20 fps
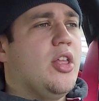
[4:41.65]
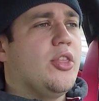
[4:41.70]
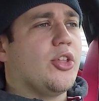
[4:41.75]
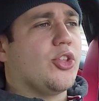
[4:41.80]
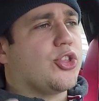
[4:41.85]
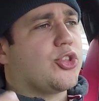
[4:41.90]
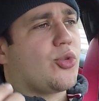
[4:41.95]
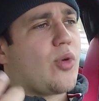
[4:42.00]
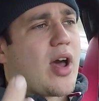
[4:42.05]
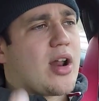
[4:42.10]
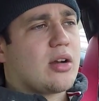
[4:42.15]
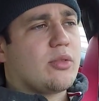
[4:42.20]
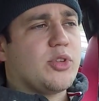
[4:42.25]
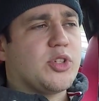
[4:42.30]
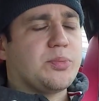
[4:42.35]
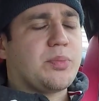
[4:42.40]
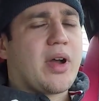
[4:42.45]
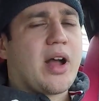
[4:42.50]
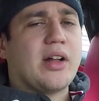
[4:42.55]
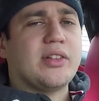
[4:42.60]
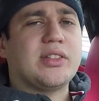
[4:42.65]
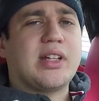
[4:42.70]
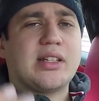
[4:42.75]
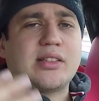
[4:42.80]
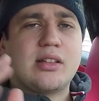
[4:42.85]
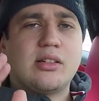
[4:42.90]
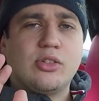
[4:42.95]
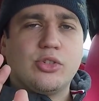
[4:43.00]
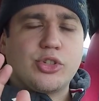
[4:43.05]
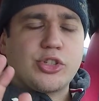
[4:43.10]
The throttle response
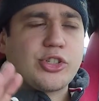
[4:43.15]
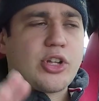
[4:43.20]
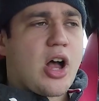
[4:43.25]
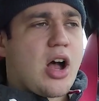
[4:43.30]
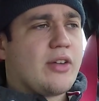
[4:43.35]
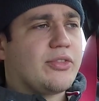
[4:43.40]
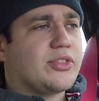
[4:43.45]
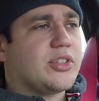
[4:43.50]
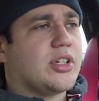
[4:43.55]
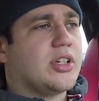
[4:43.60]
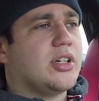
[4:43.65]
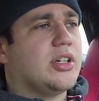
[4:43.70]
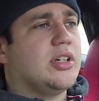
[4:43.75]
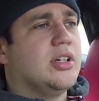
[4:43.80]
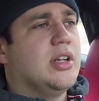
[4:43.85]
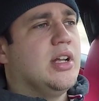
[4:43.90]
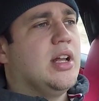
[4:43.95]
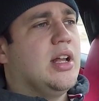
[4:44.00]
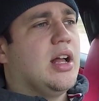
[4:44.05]
gets a little softer.